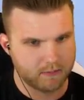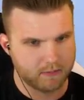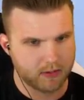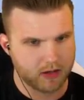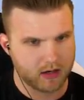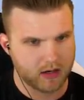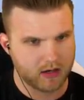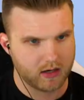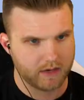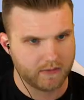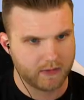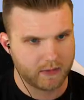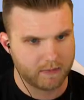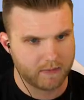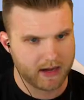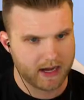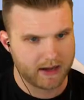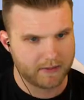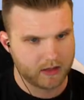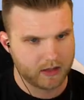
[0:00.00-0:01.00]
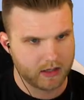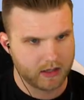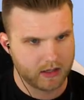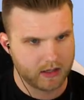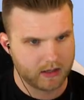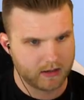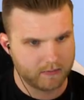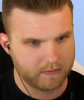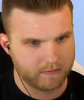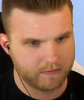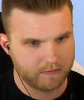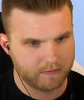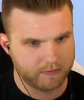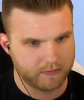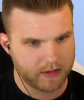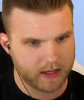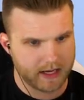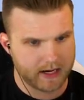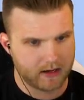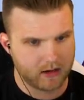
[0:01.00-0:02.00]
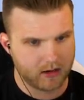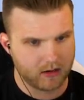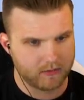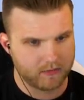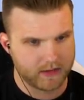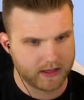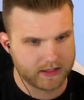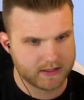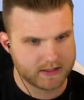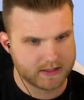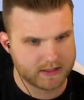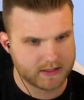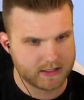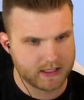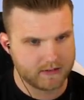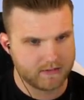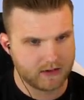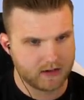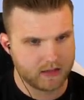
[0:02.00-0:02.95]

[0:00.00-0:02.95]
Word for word: part of the map. I don't know if that's even a